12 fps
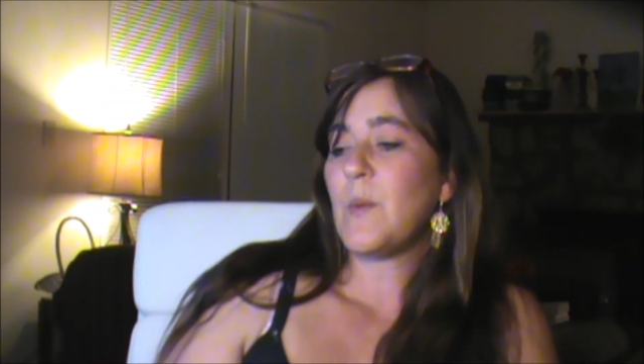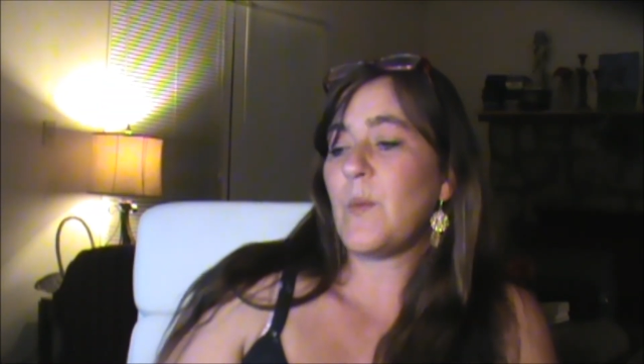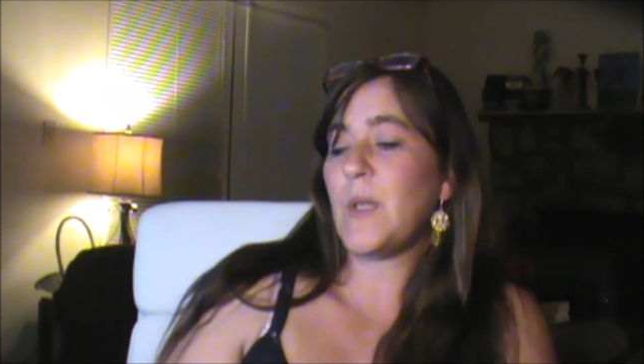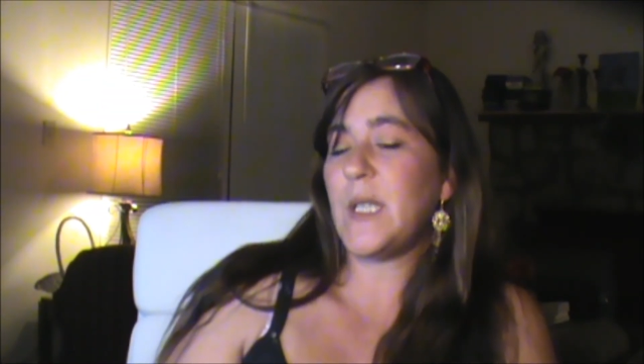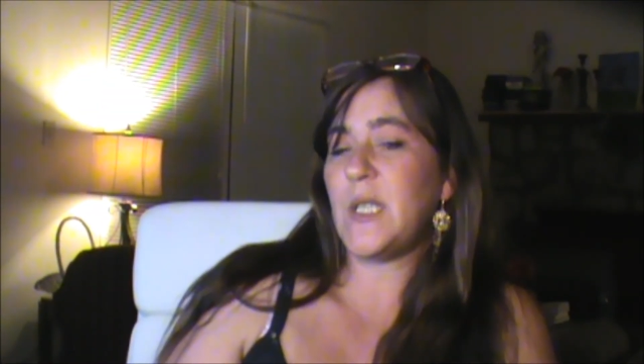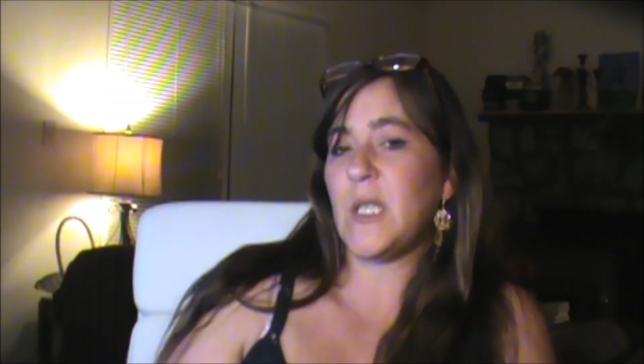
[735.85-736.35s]

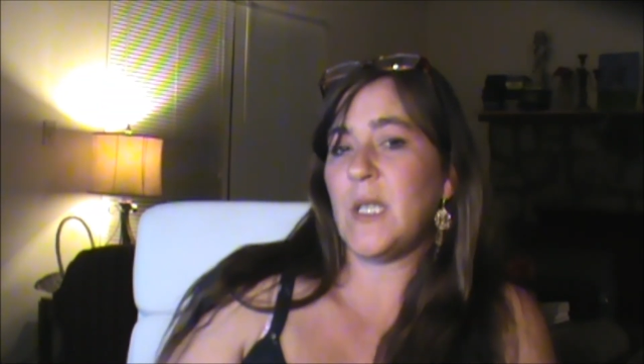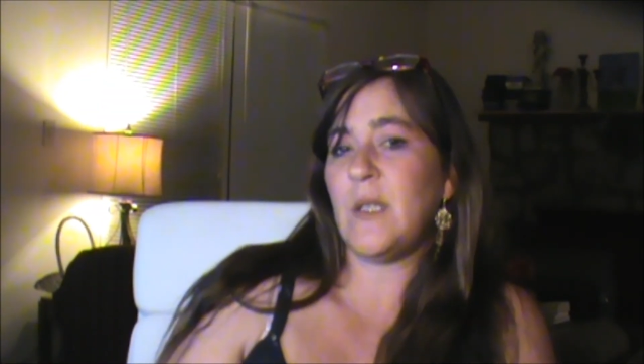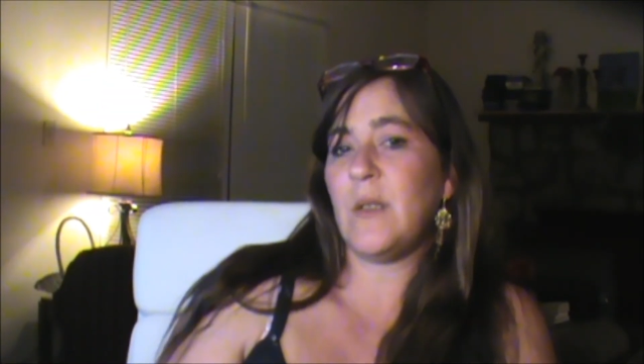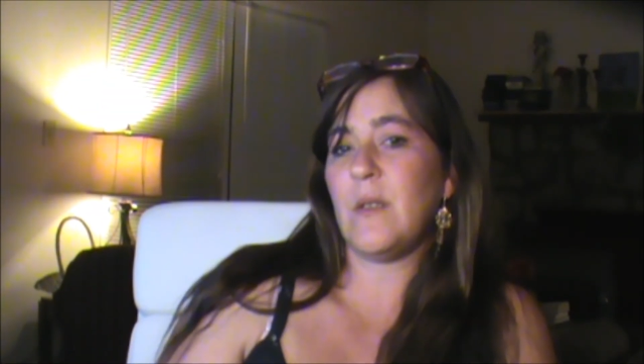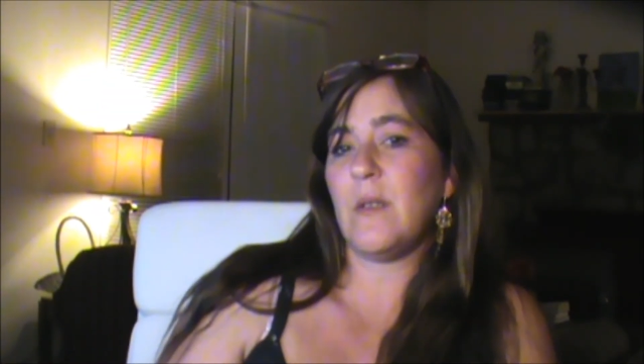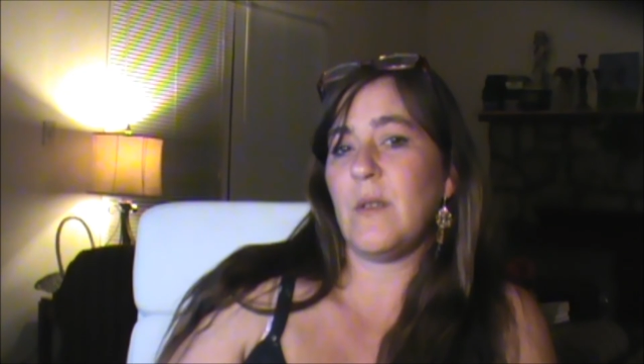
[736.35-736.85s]

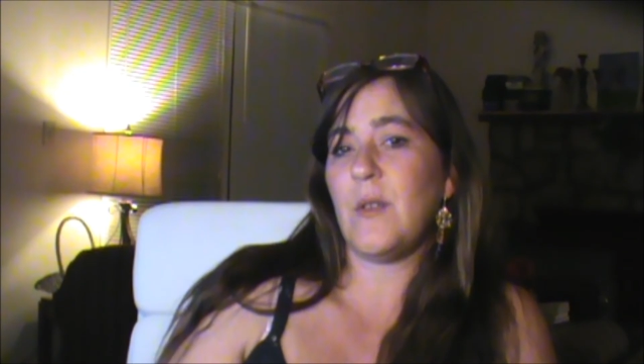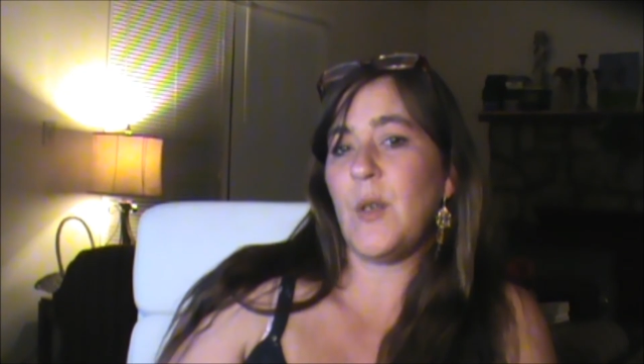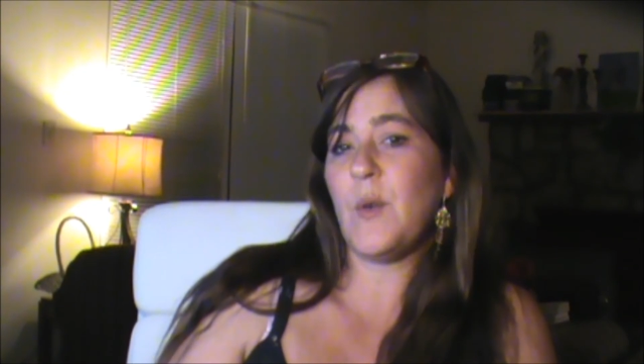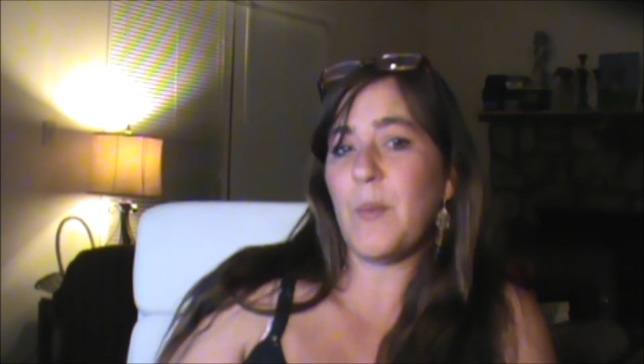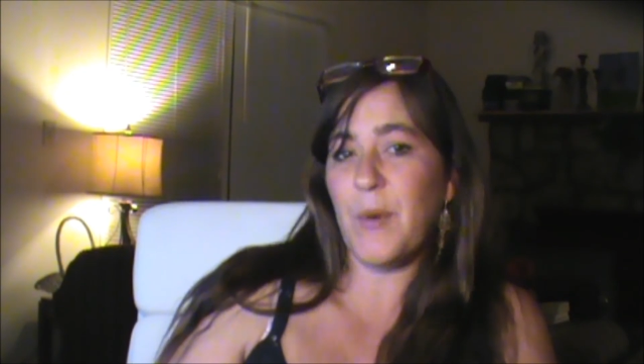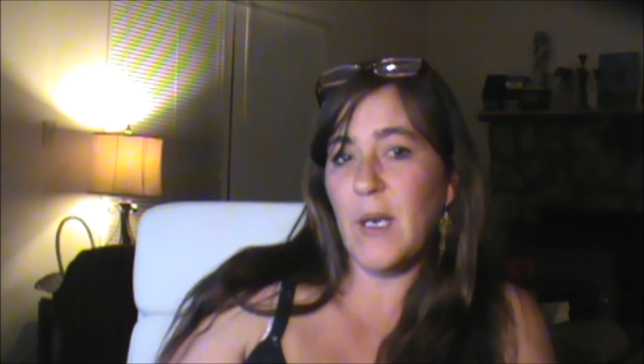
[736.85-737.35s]
religion
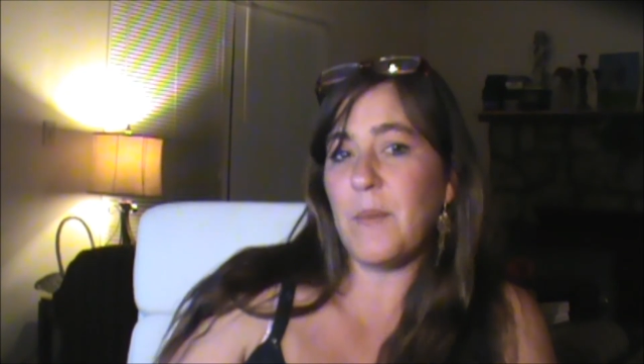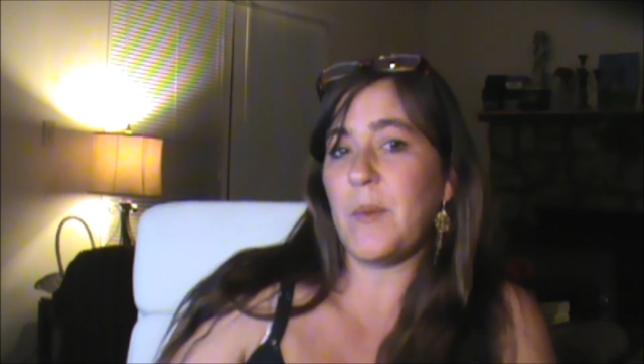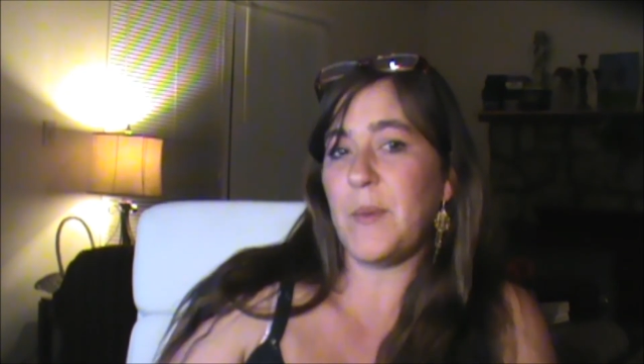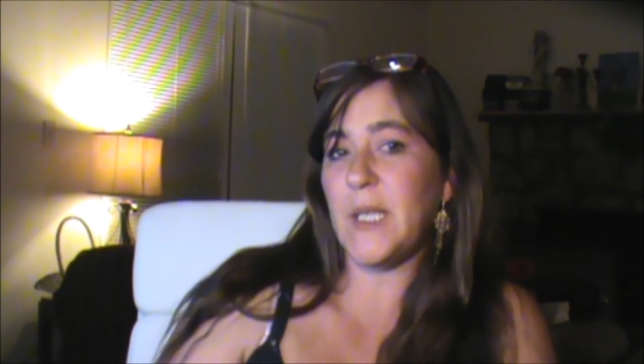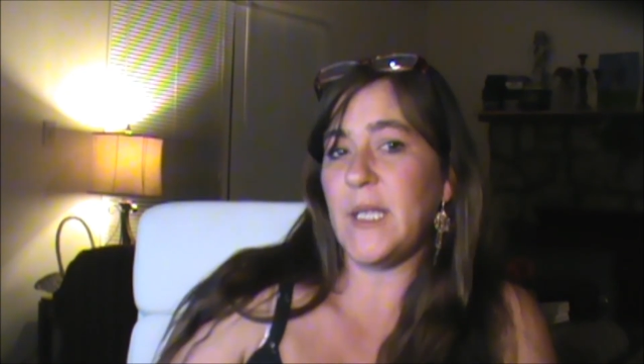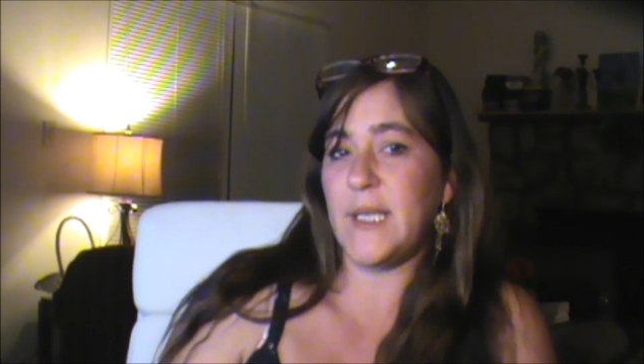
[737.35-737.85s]
who are
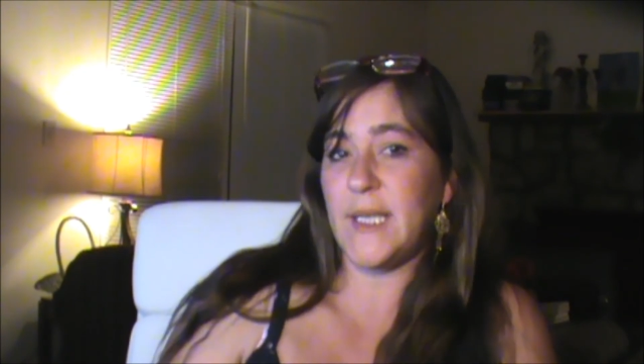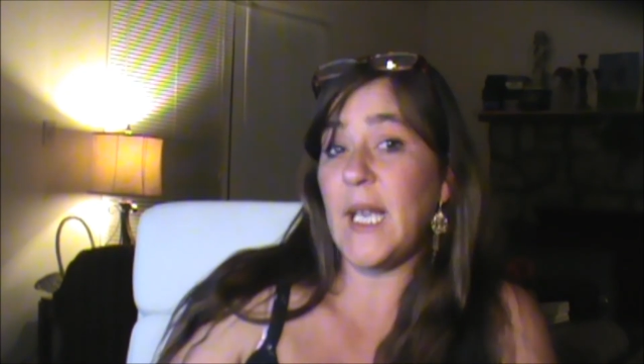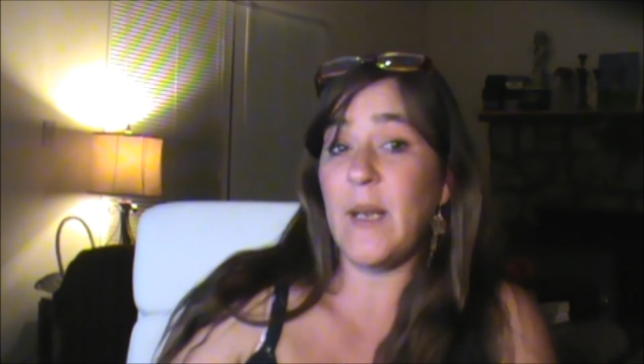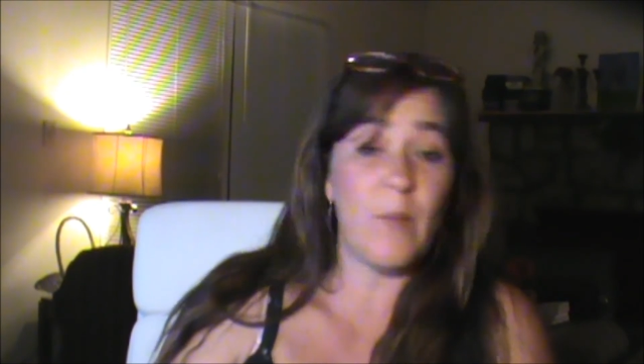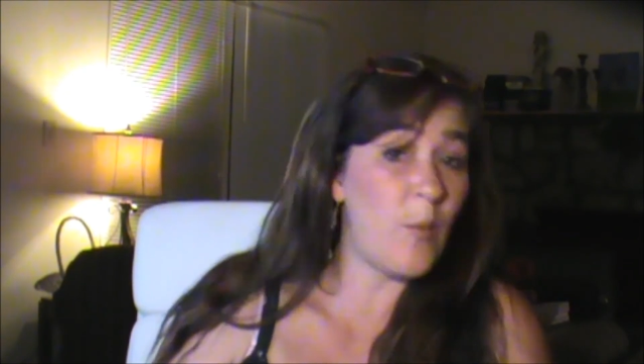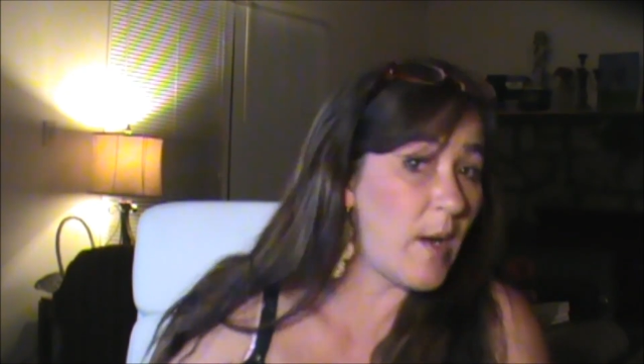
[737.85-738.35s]
probably the
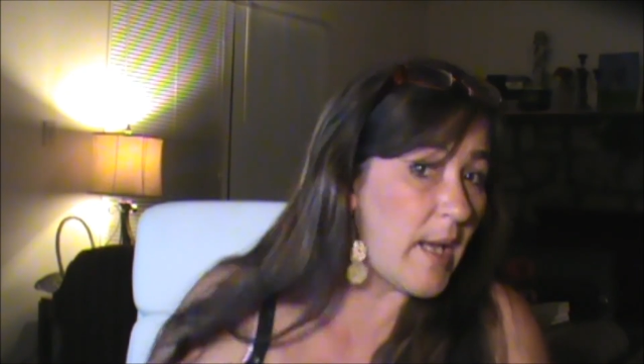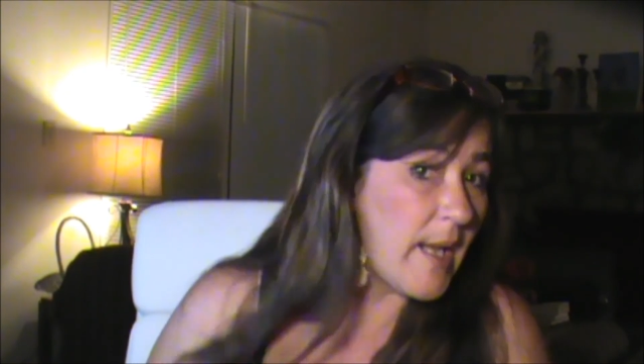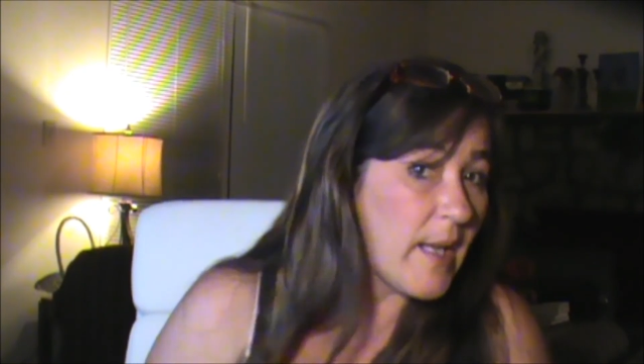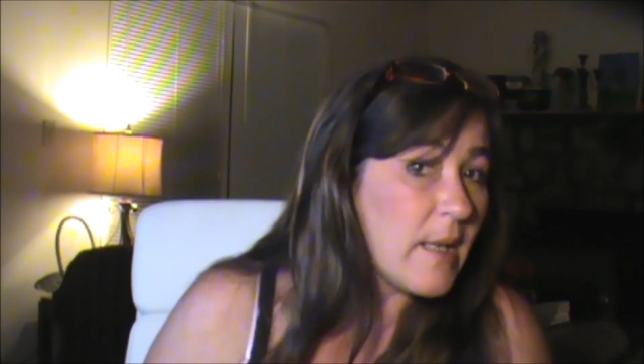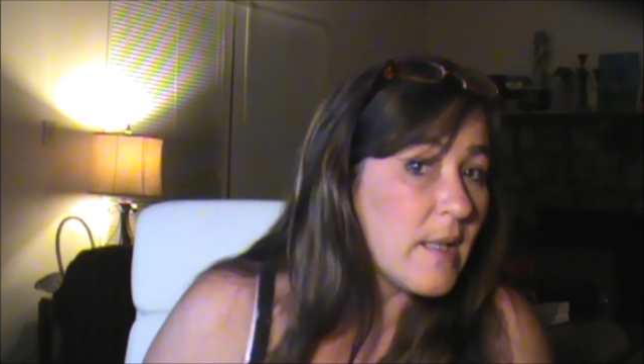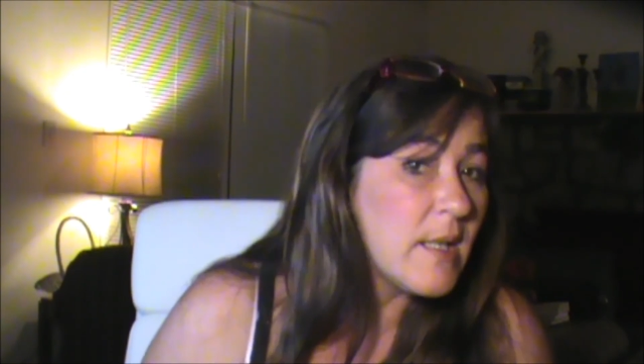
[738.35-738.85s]
same way.